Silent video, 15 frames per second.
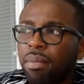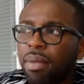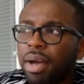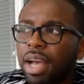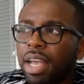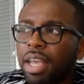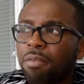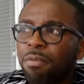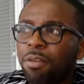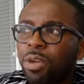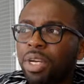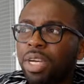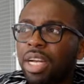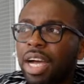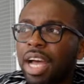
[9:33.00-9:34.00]
if
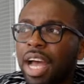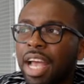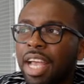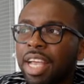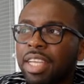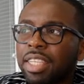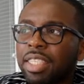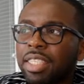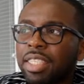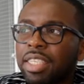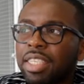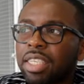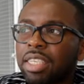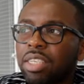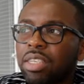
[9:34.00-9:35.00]
not the
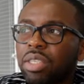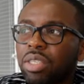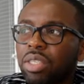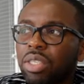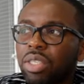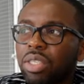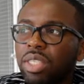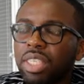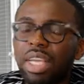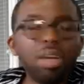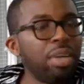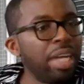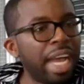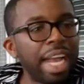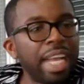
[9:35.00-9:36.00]
highest or
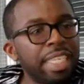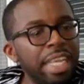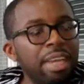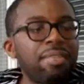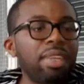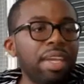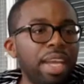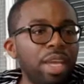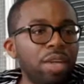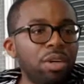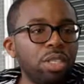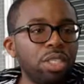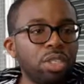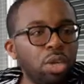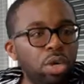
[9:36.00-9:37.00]
second highest after
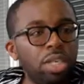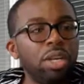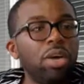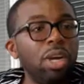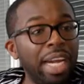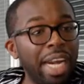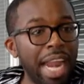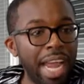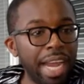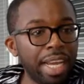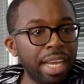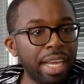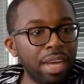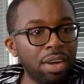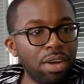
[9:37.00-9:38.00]
Lagos on online,
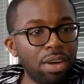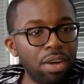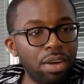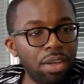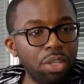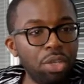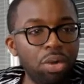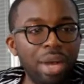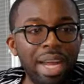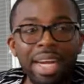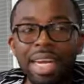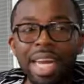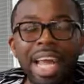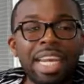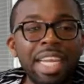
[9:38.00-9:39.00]
you know, and
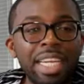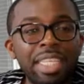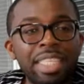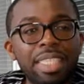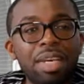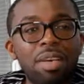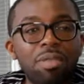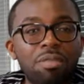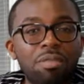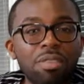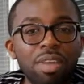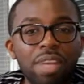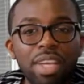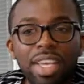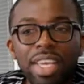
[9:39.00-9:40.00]
that in itself
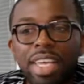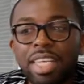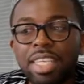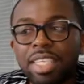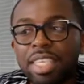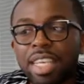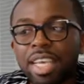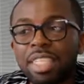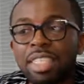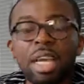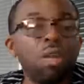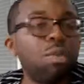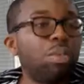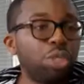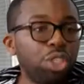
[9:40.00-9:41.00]
is an
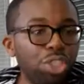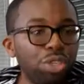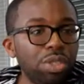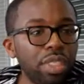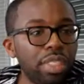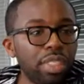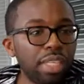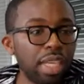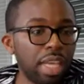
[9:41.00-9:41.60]
opportunity.